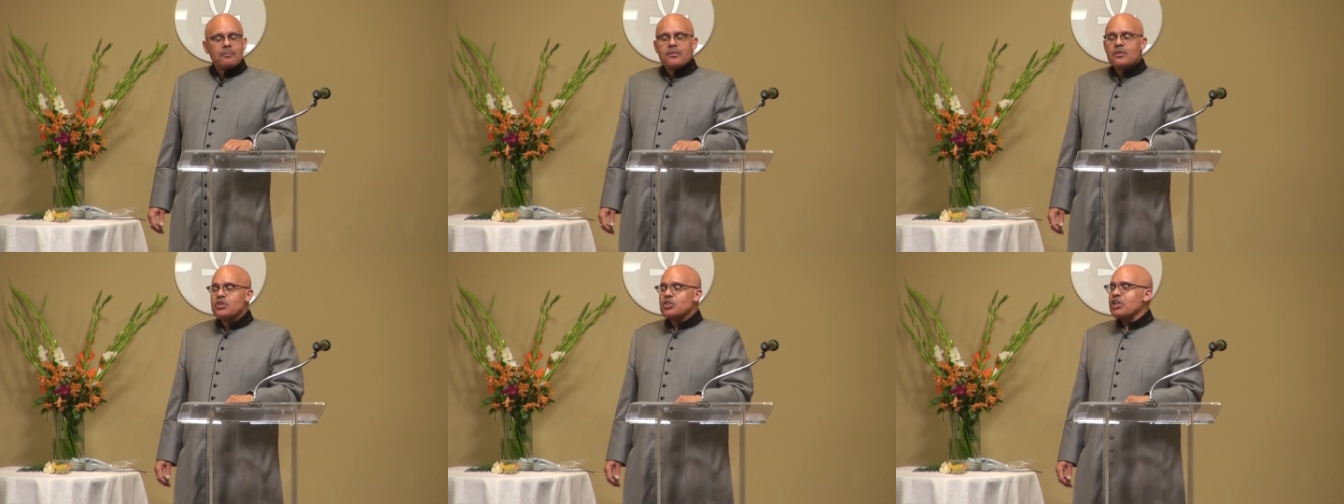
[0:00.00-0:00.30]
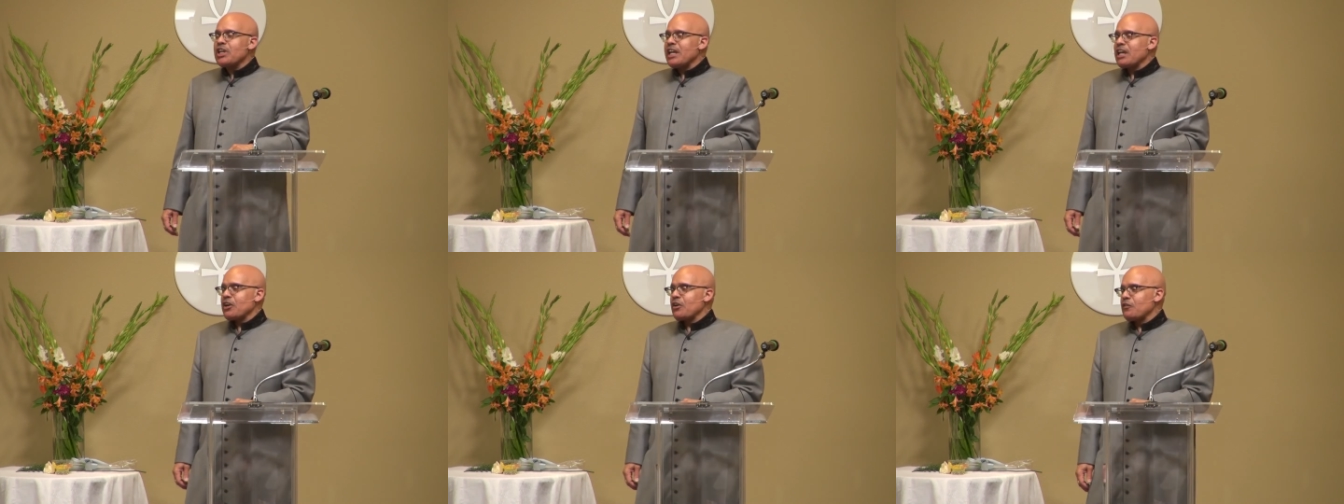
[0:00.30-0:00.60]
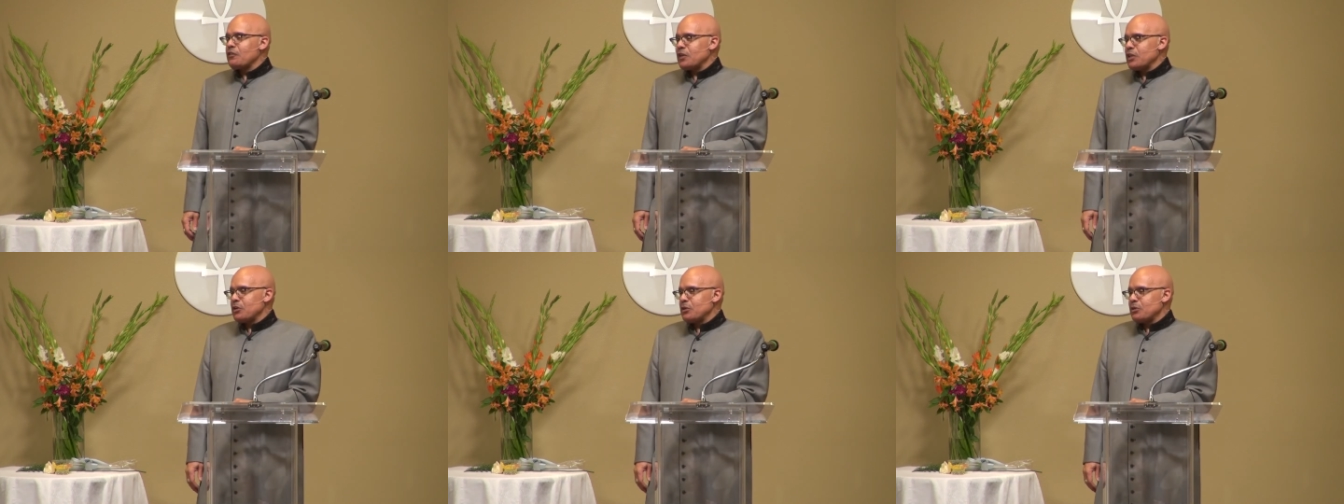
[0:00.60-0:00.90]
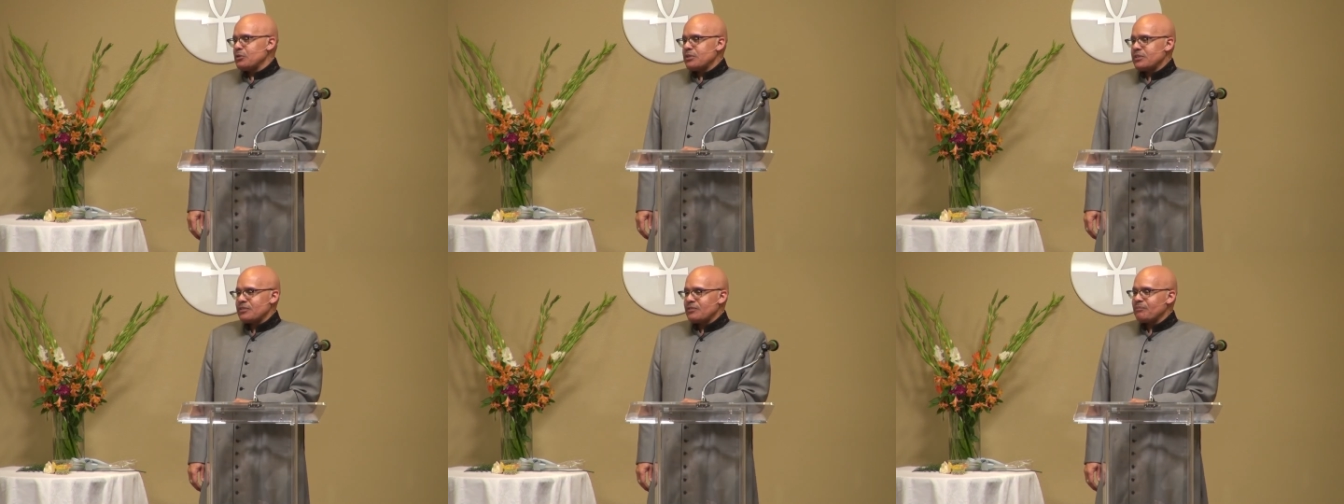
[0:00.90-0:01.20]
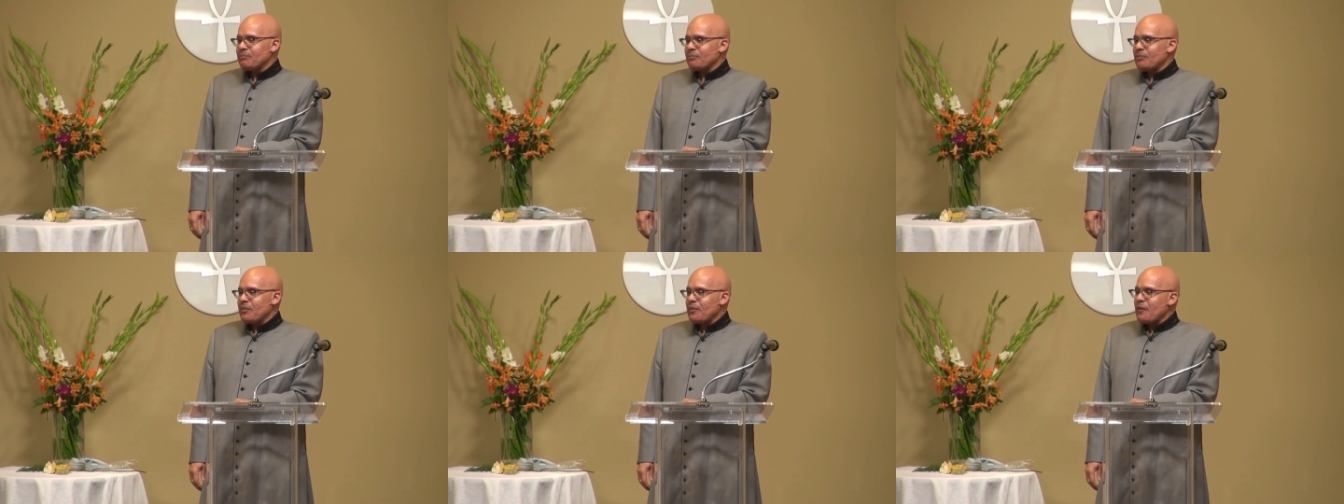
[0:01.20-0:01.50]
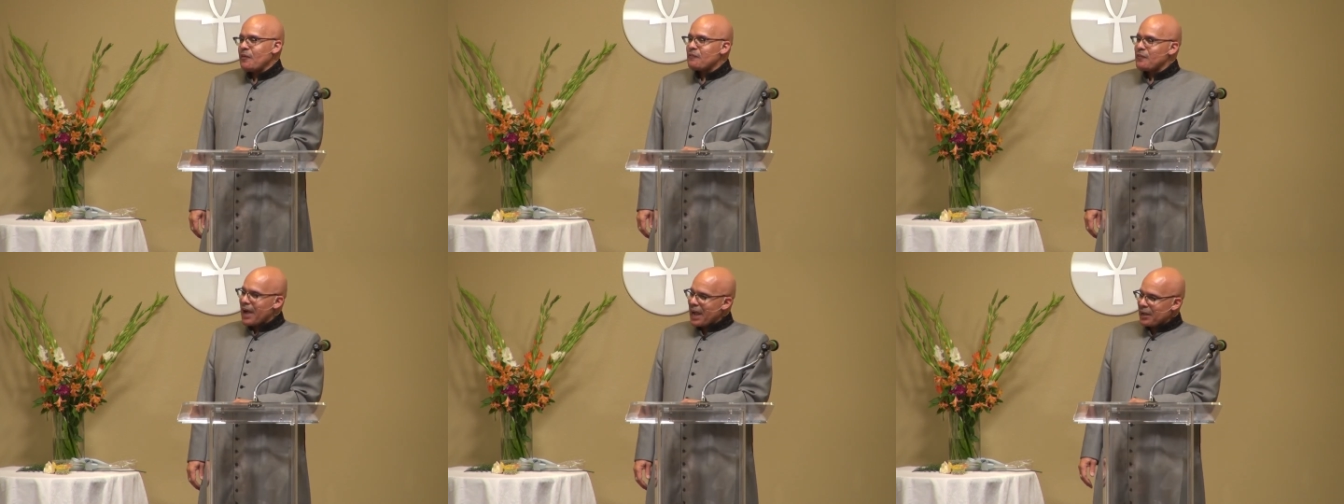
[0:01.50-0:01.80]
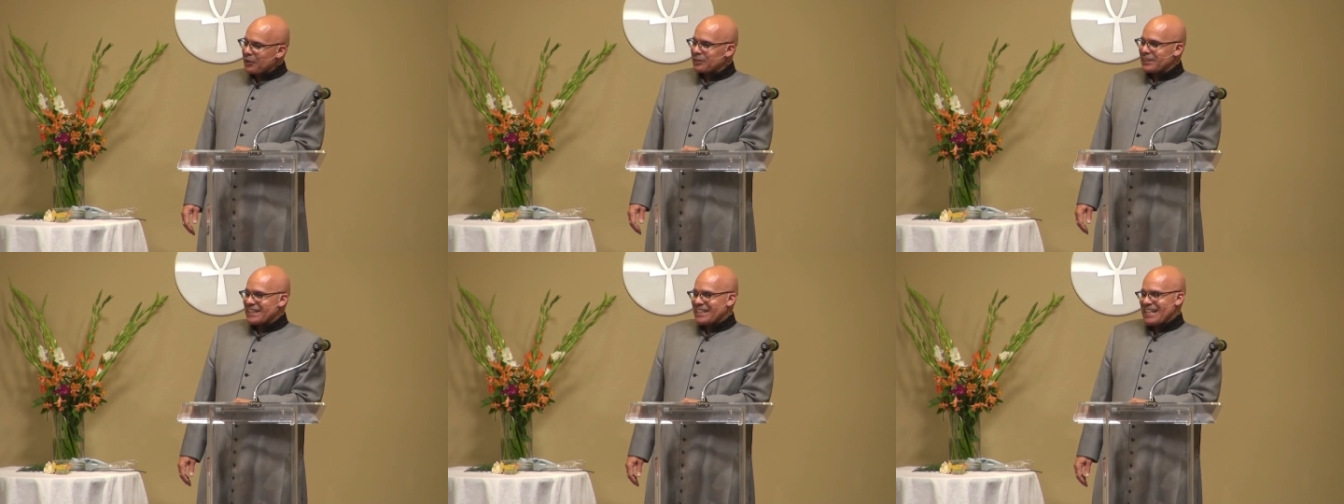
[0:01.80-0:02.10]
she interviews
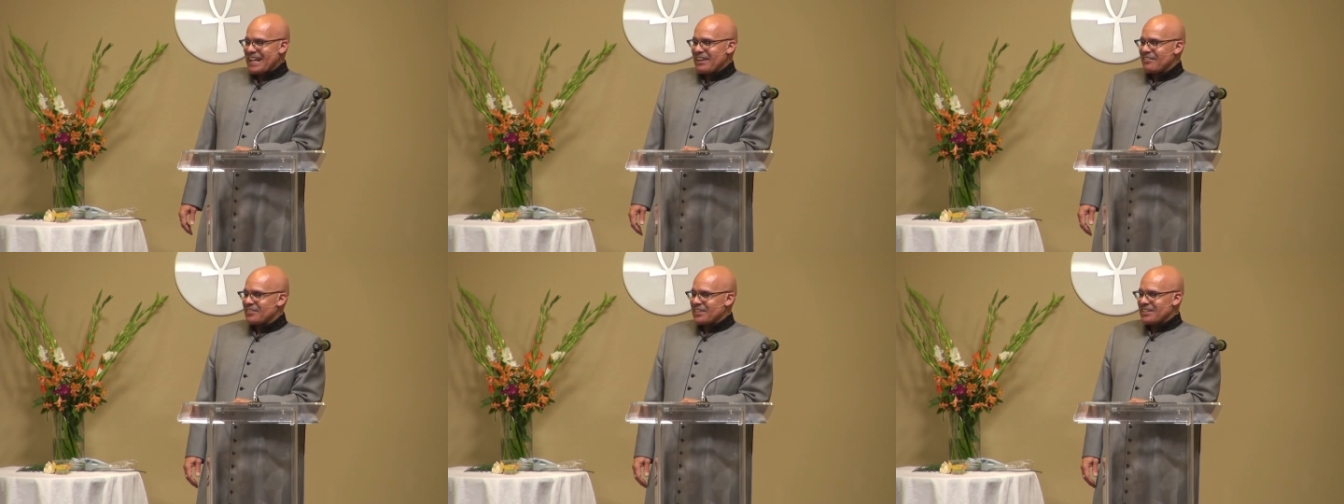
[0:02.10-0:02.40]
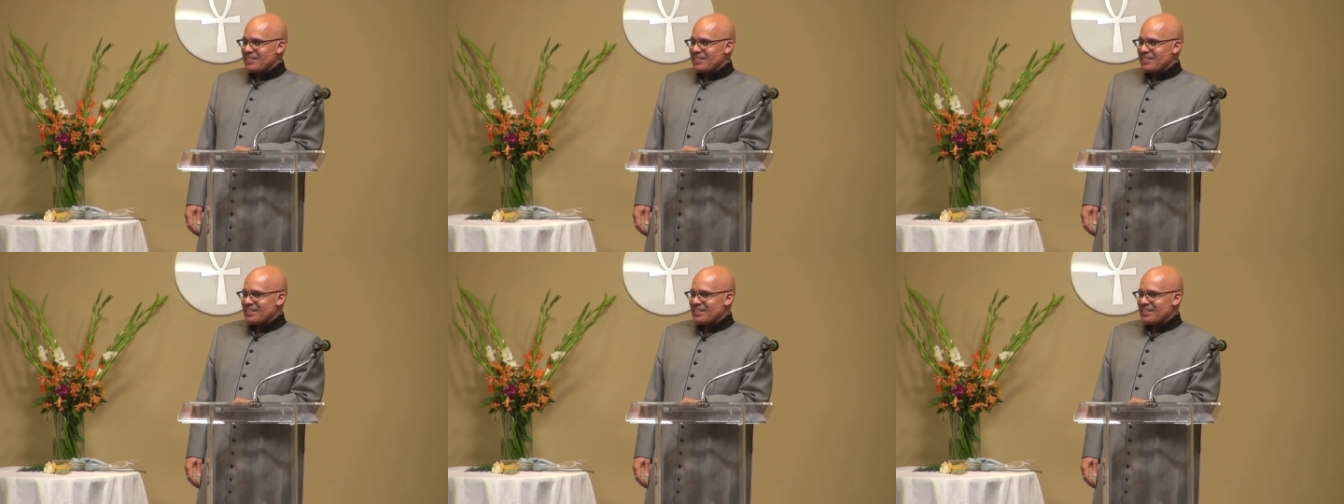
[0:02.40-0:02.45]
Viola Davis.